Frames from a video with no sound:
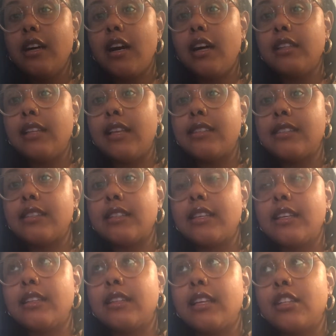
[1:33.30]

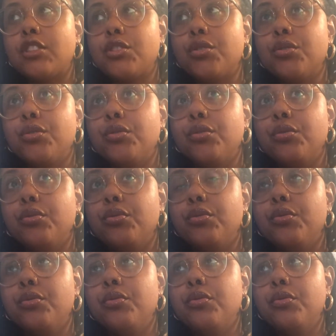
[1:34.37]
in that
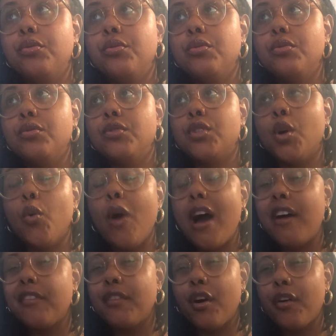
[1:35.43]
you don't
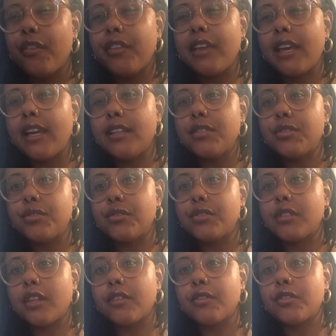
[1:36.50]
have all the answers,
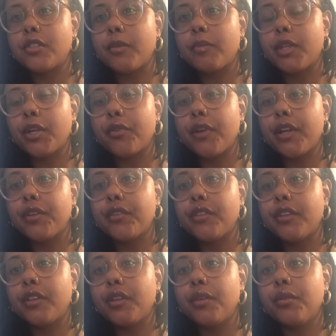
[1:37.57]
that there's something greater
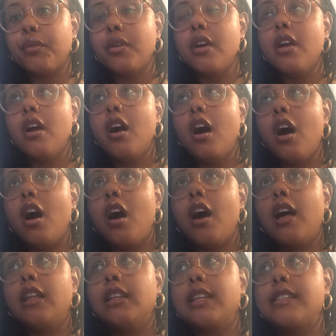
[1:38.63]
than you.
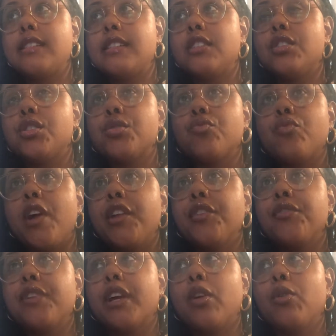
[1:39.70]
A lesson in
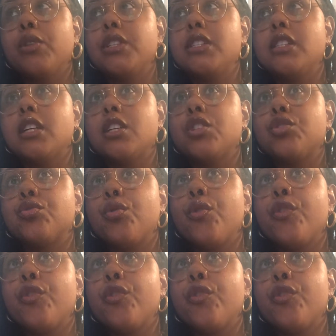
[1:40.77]
surrendering only to control